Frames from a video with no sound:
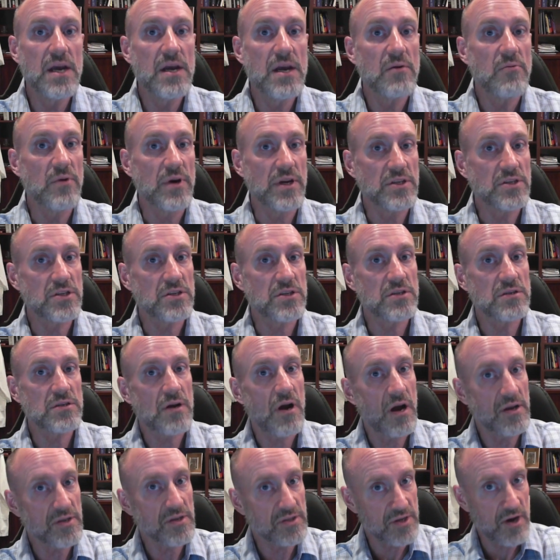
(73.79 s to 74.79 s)
which
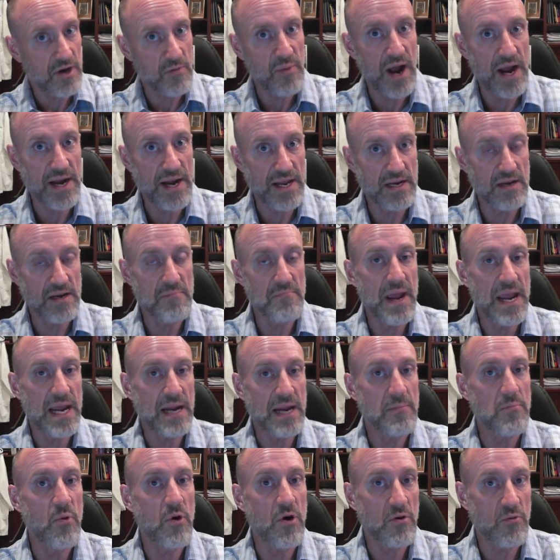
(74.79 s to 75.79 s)
causes our body to
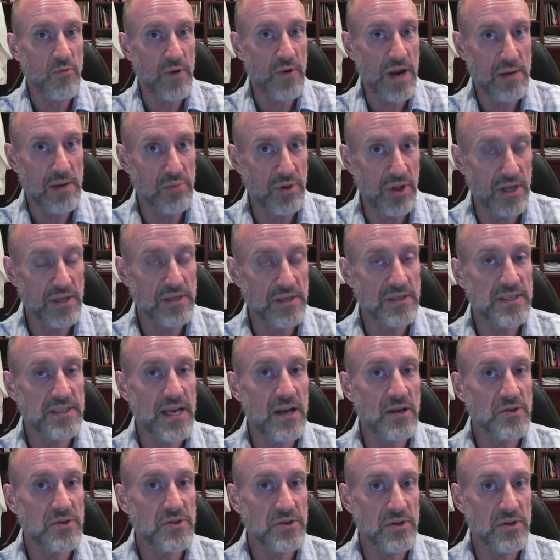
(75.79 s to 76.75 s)
make more red blood cells.